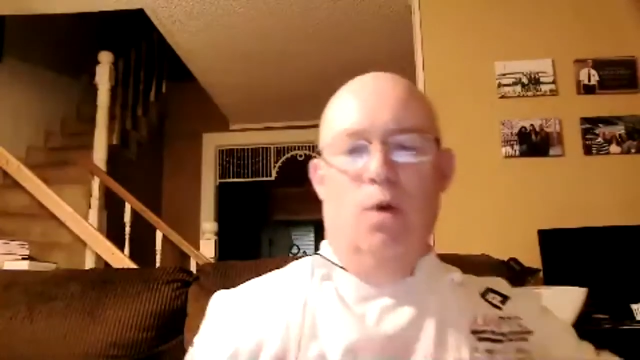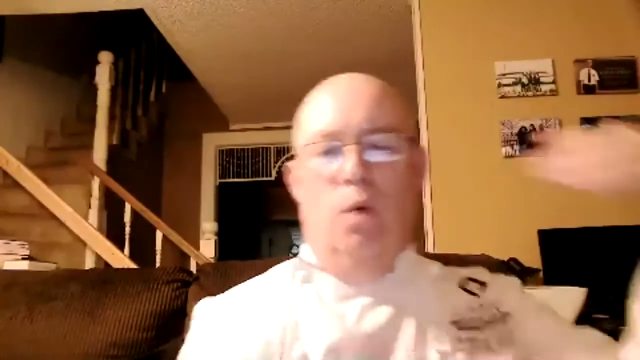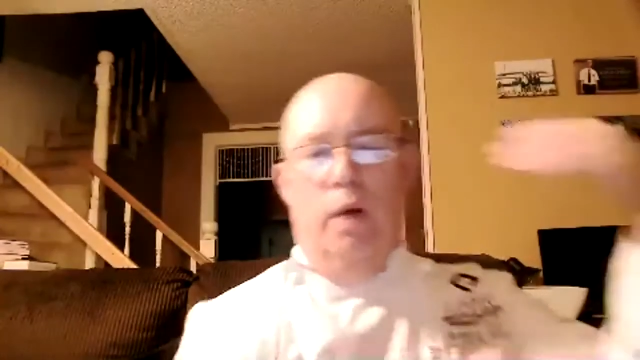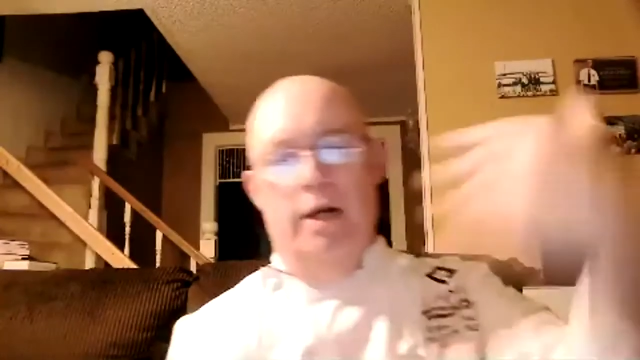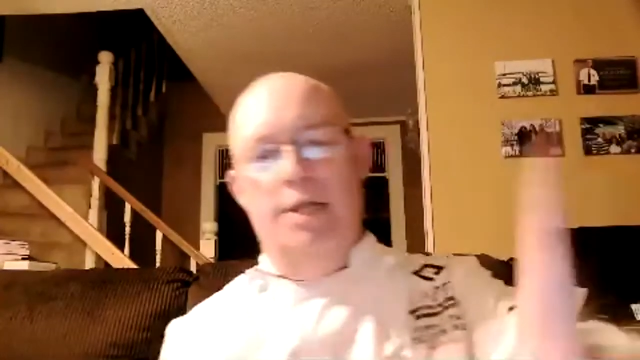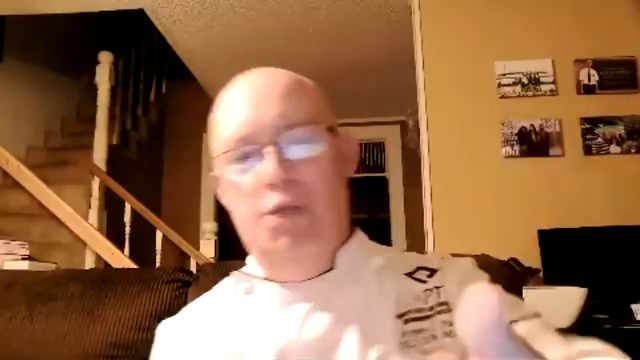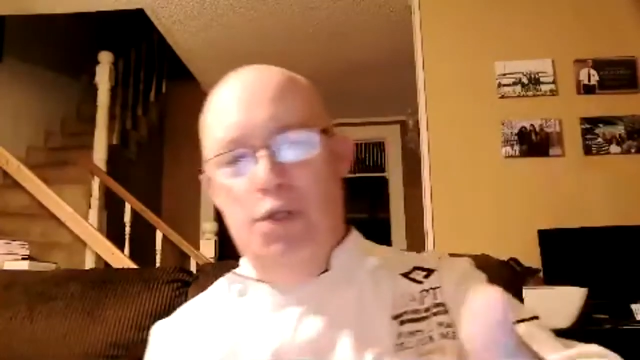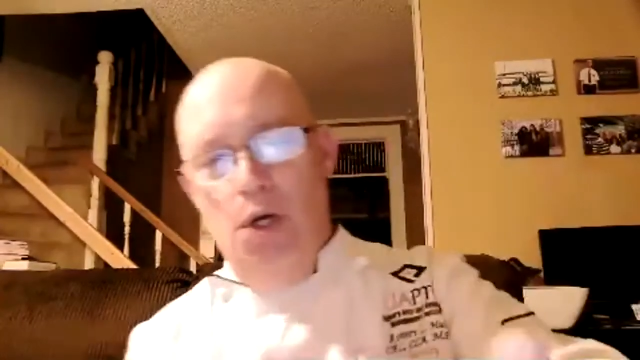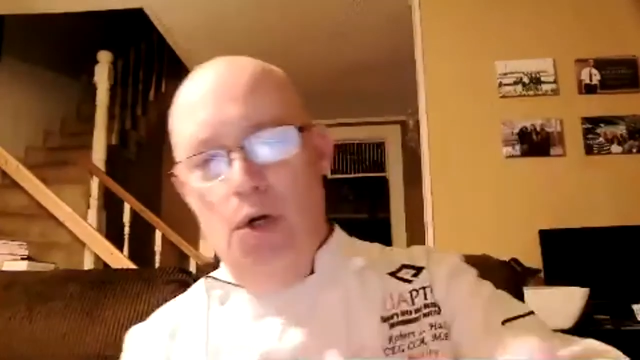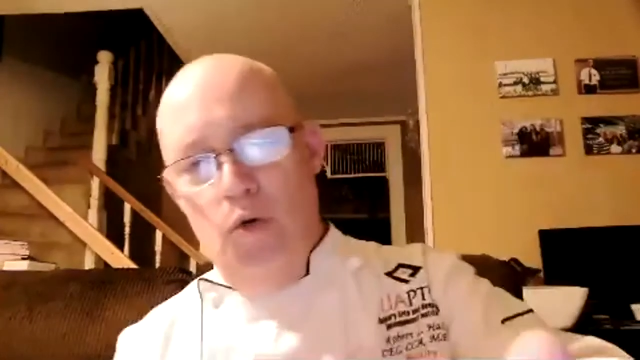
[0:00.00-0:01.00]
We're in
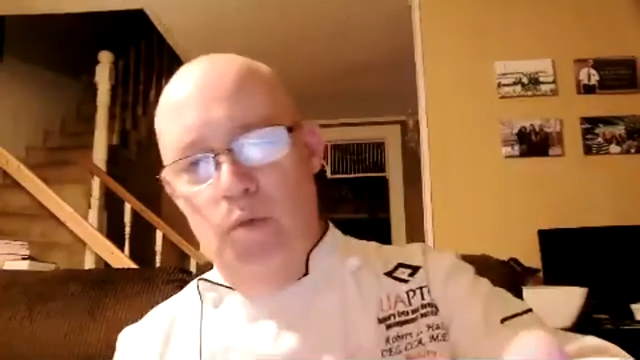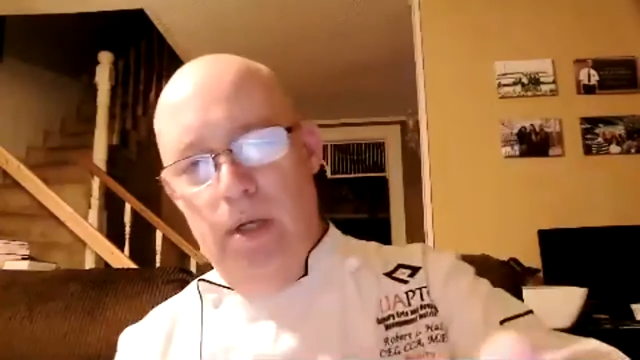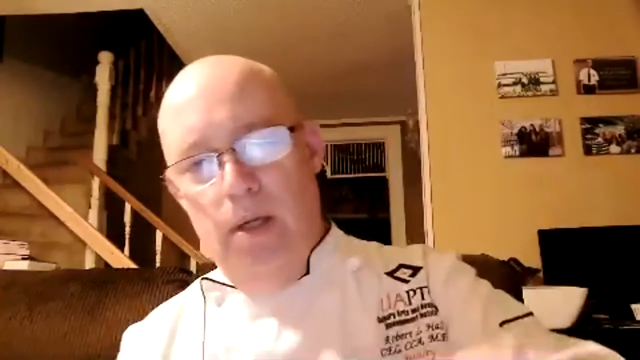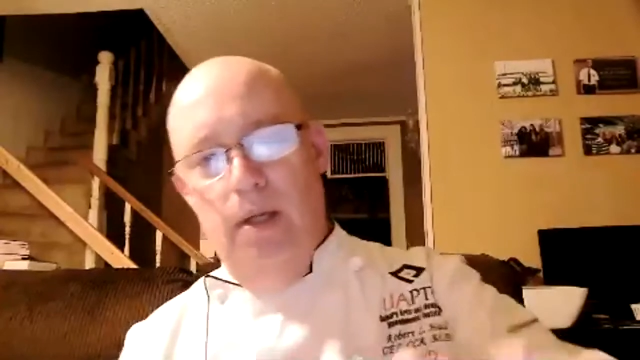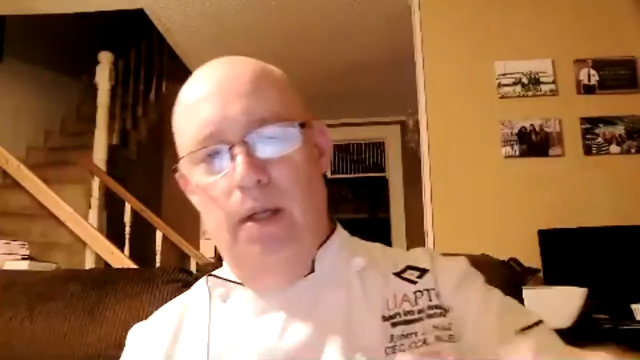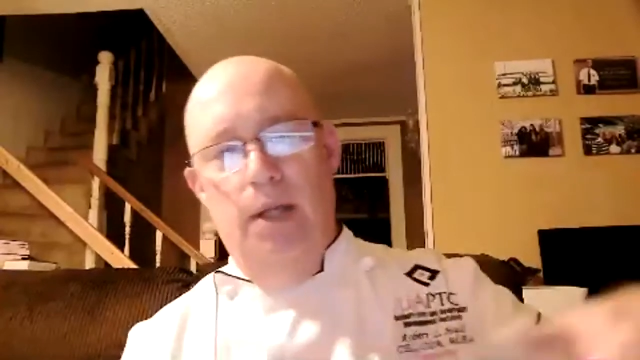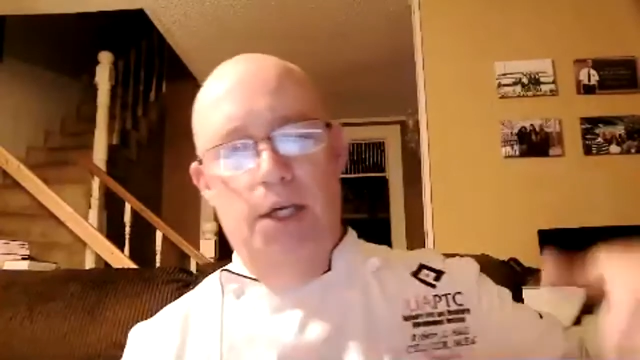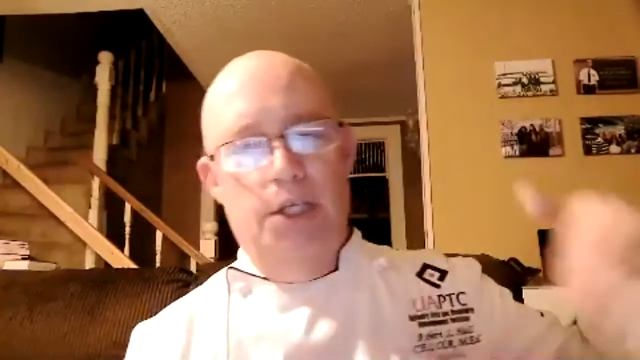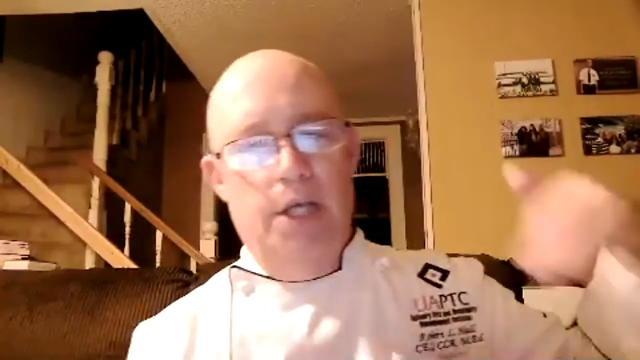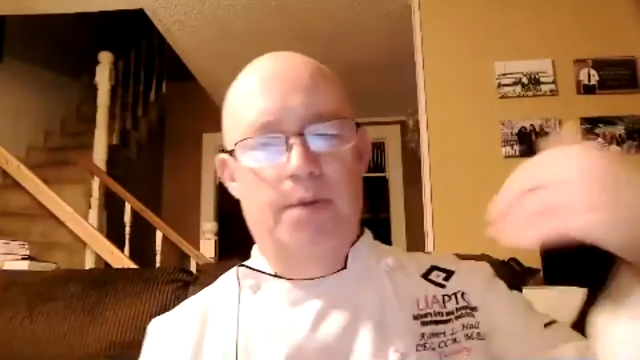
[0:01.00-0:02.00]
Zoom.
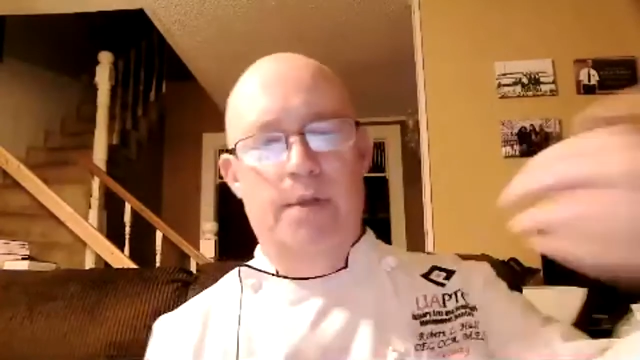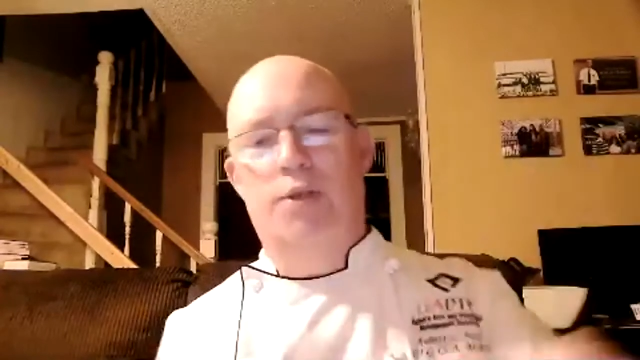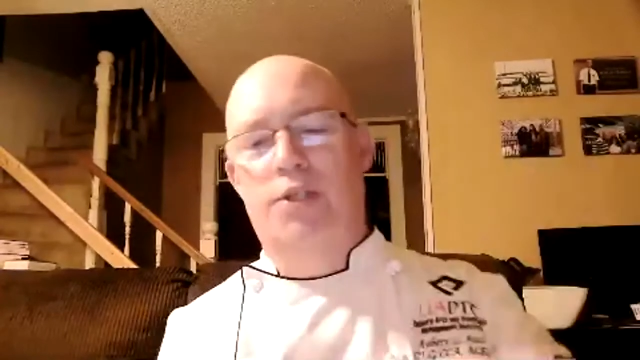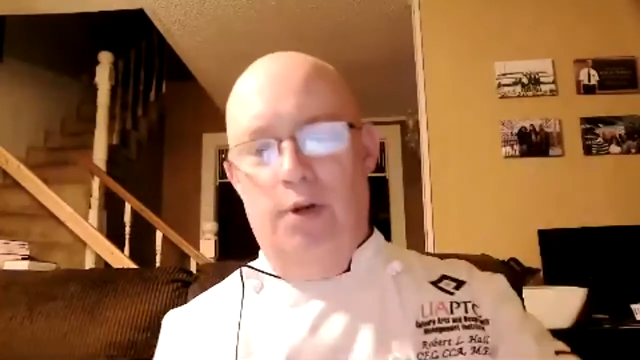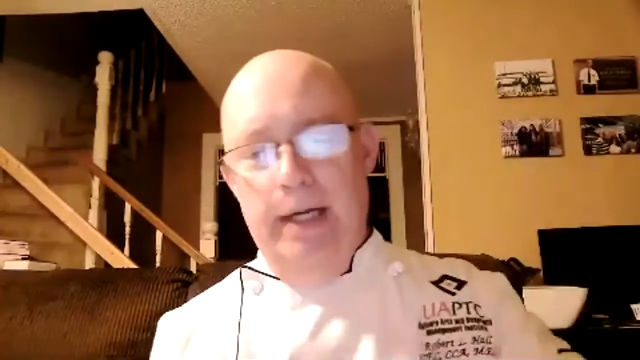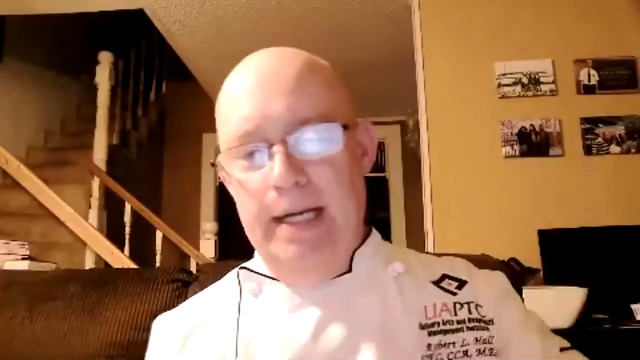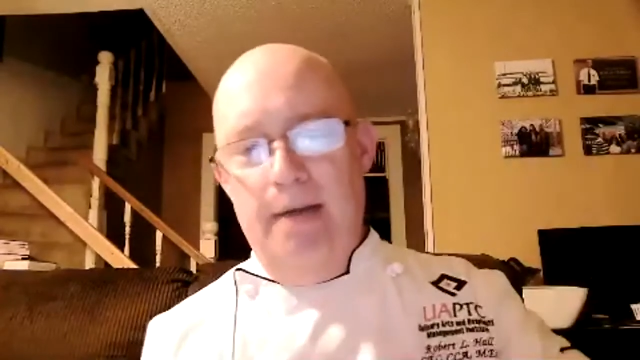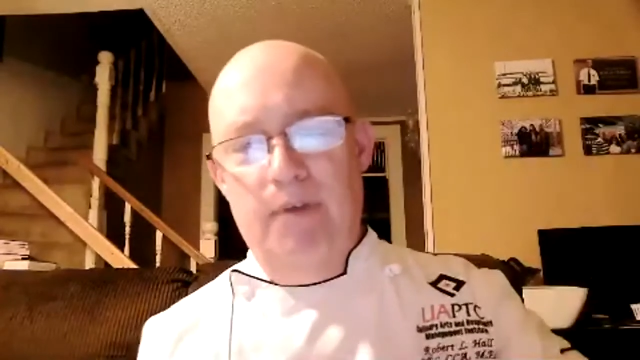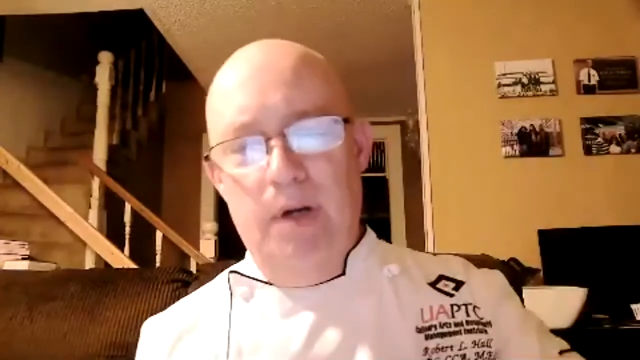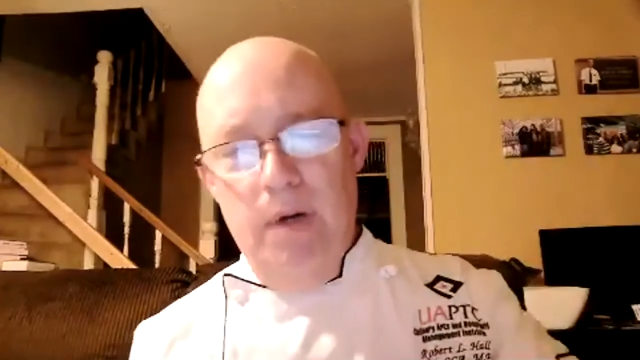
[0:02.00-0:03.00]
They share their screen
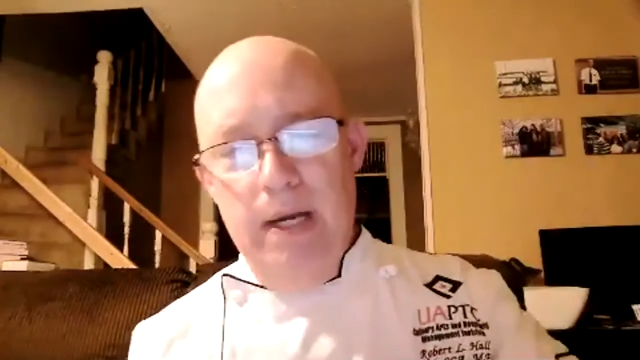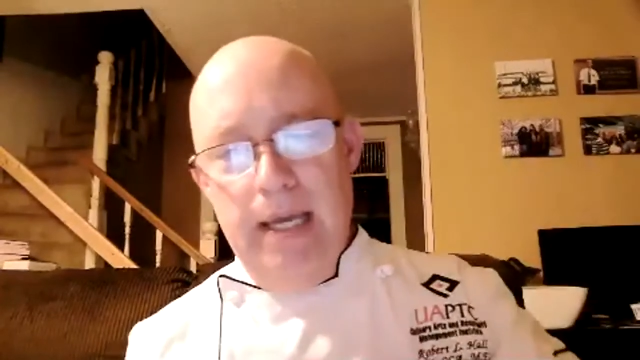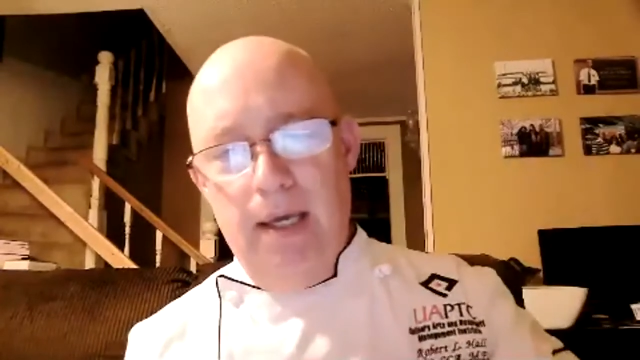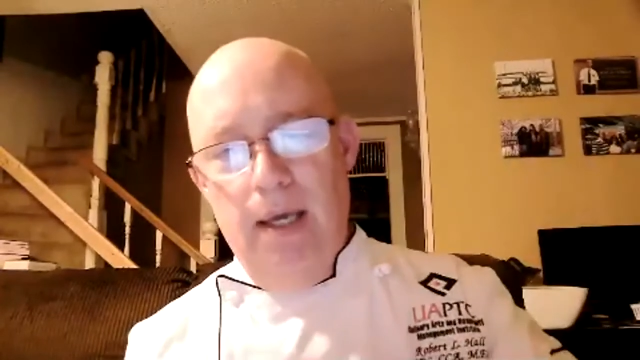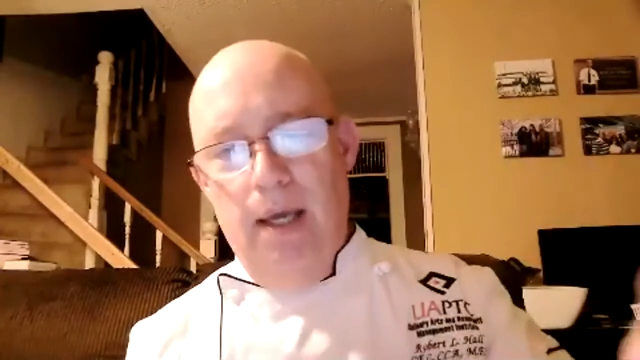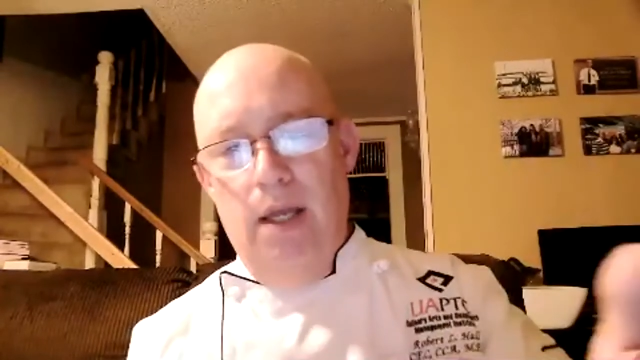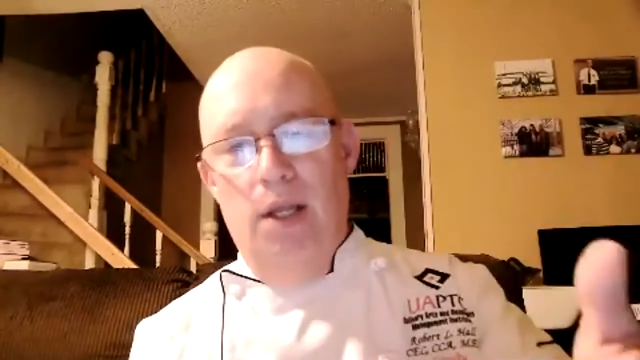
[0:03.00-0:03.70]
every week.